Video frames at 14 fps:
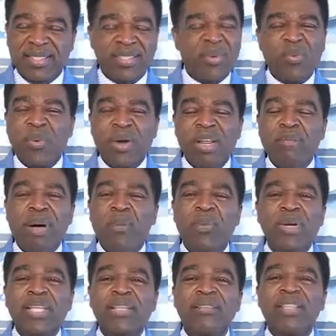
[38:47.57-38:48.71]
Don't worry about
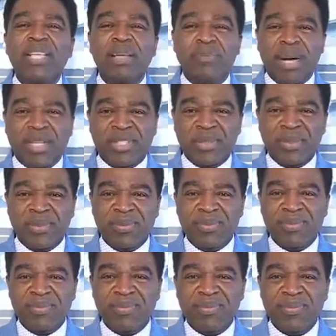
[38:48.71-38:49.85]
what they think about you.
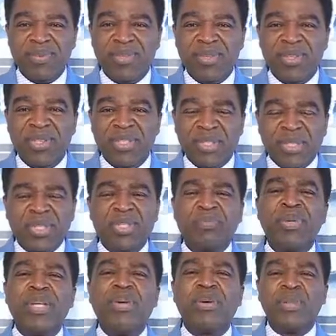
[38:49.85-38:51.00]

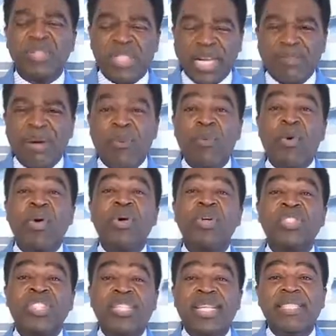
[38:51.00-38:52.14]
Just be concerned about what
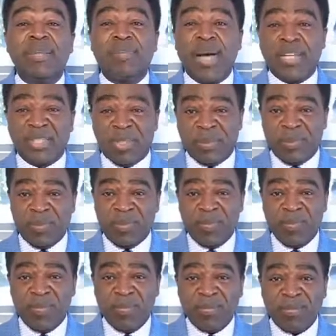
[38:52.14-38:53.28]
God says about you.
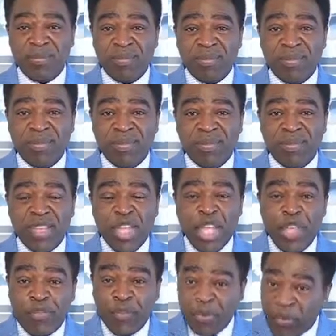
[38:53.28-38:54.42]
Amen.
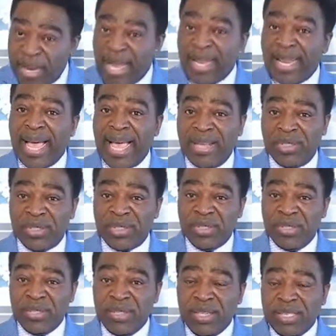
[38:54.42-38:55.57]
If you
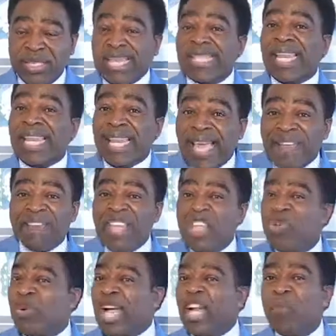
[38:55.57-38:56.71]
realize that the life in
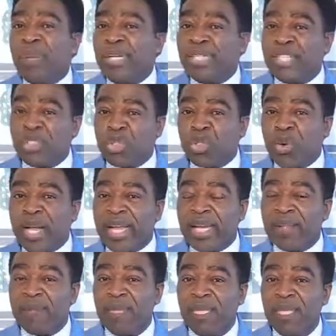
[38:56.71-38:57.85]
you cannot be
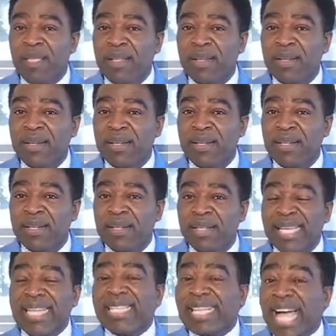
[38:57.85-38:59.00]
destroyed,
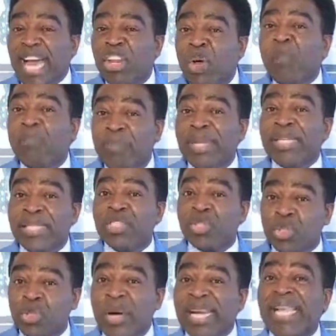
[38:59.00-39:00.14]
it cannot be
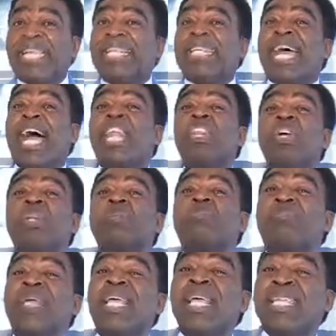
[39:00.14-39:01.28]
destroyed. It
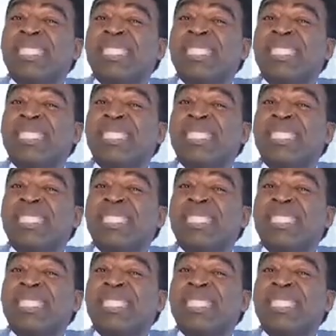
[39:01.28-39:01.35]
cannot be